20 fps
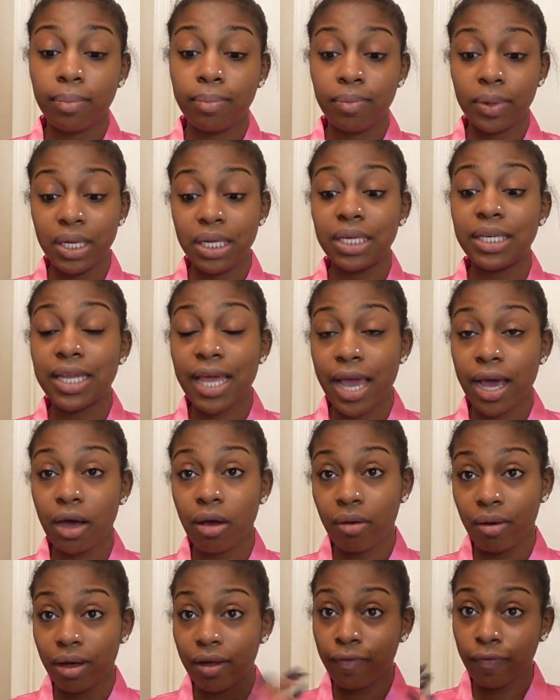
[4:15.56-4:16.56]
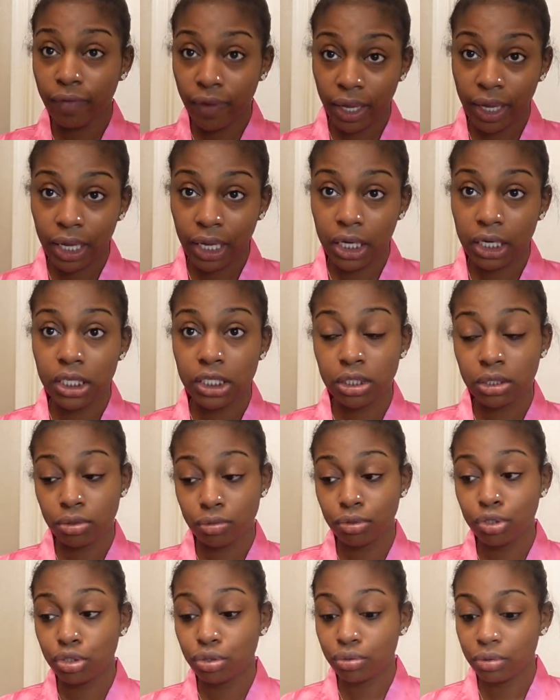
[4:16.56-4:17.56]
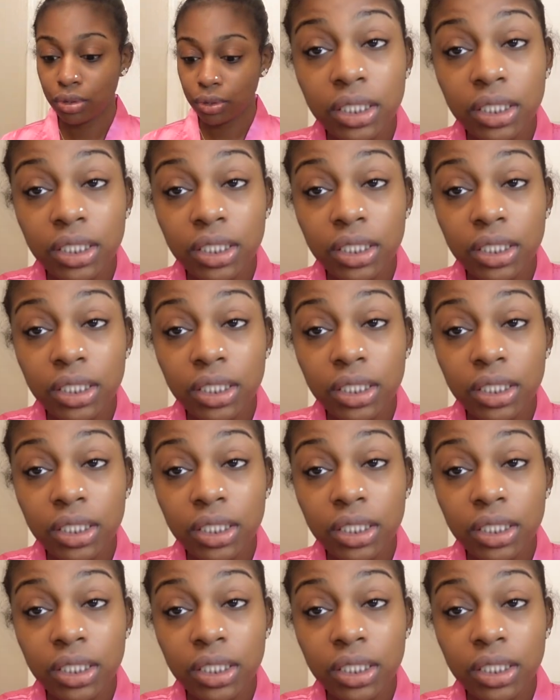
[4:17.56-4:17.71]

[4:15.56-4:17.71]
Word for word: beat down effect. This is what you do.